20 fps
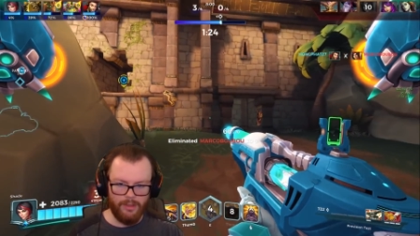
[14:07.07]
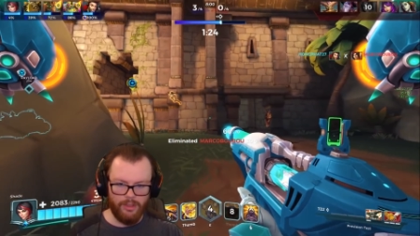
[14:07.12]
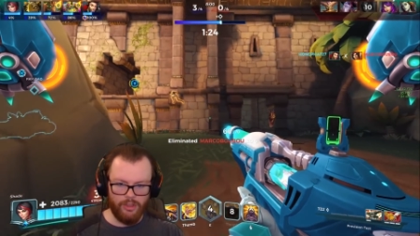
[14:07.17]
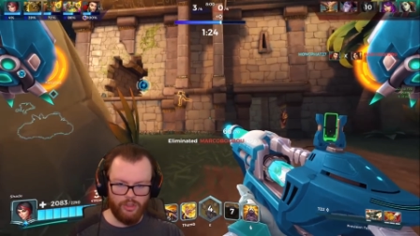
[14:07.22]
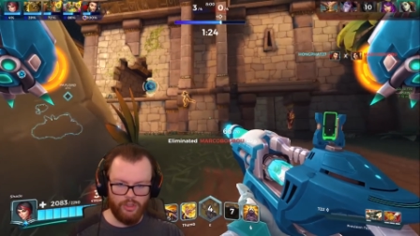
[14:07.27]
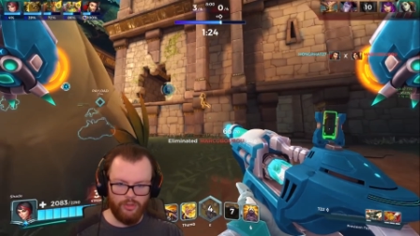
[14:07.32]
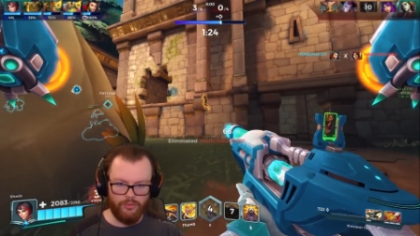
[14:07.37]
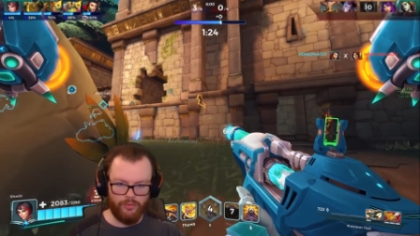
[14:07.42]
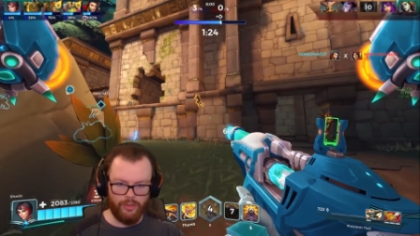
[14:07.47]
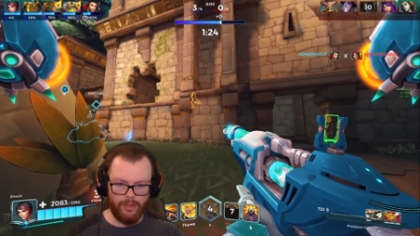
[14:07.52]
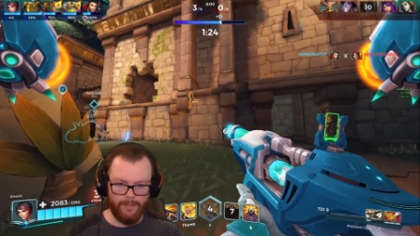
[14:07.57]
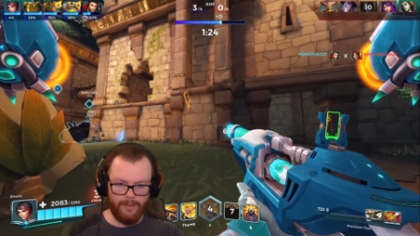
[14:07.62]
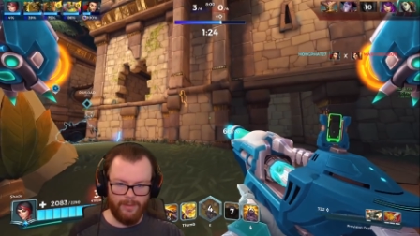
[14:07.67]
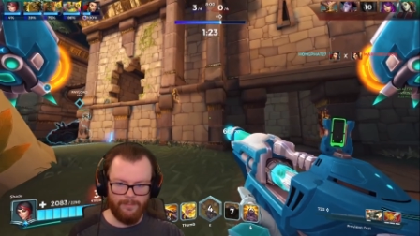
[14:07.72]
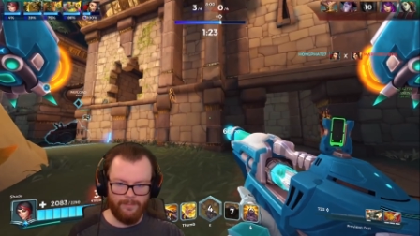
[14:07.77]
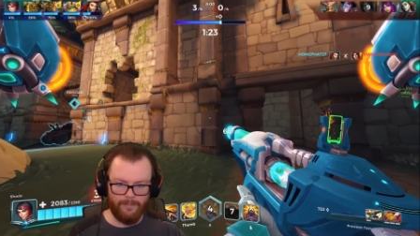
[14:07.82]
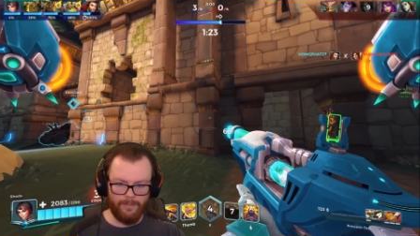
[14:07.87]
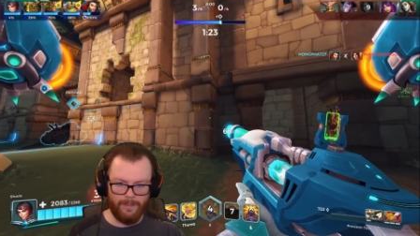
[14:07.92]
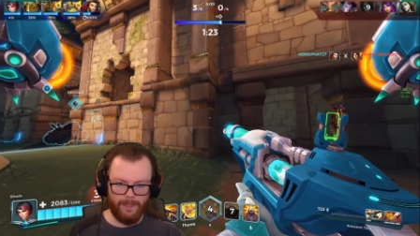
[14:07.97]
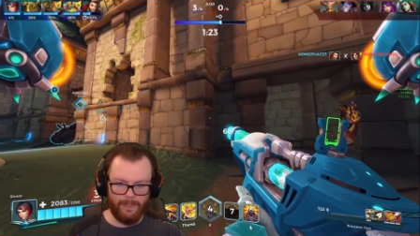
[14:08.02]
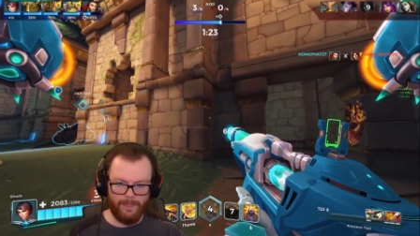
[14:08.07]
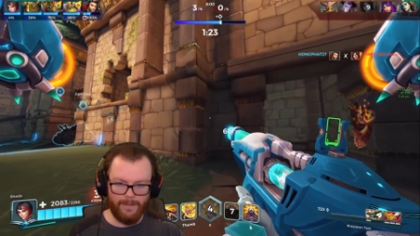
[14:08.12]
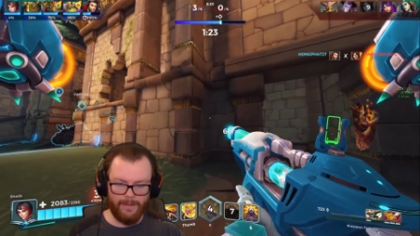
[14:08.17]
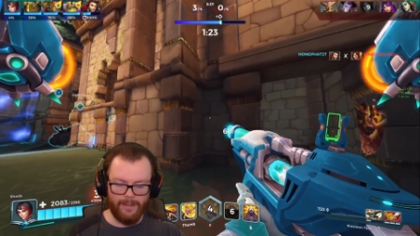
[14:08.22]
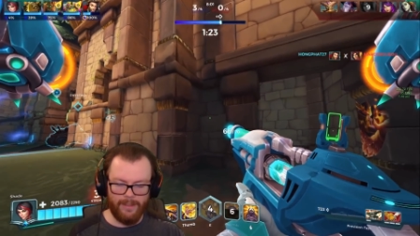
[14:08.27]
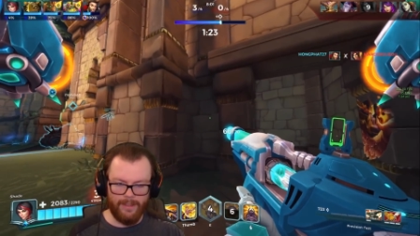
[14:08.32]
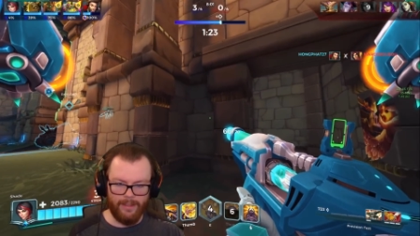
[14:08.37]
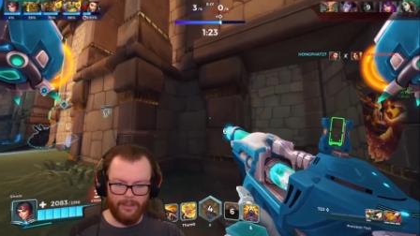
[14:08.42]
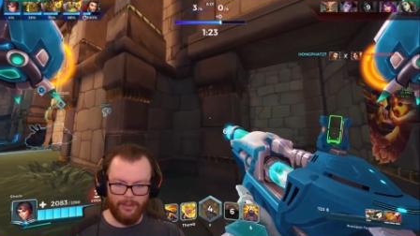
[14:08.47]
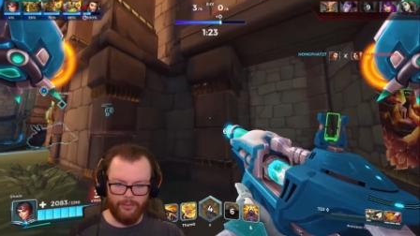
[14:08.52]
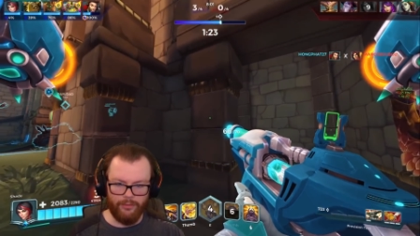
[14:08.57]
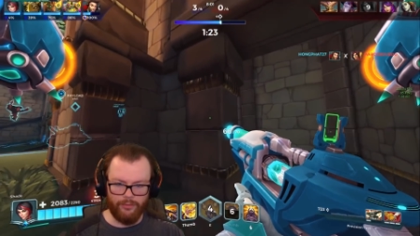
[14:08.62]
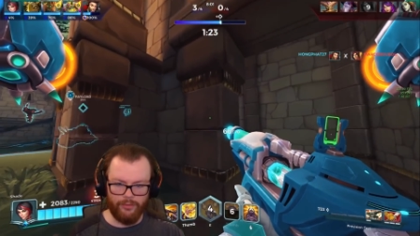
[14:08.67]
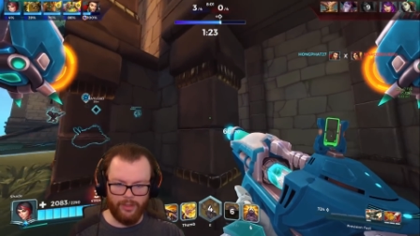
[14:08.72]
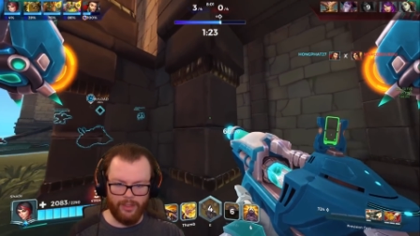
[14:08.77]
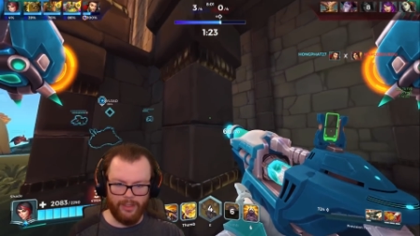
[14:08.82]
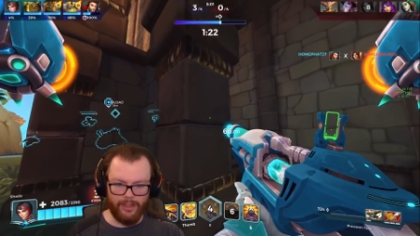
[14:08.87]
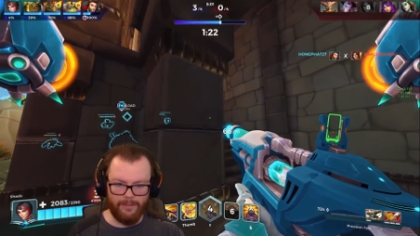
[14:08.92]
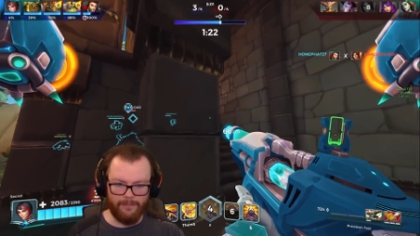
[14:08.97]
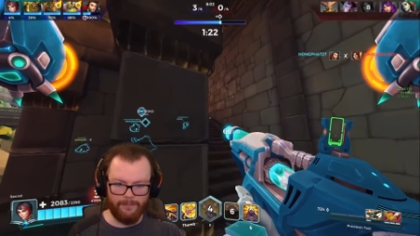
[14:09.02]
She's coming. Hello, Skye.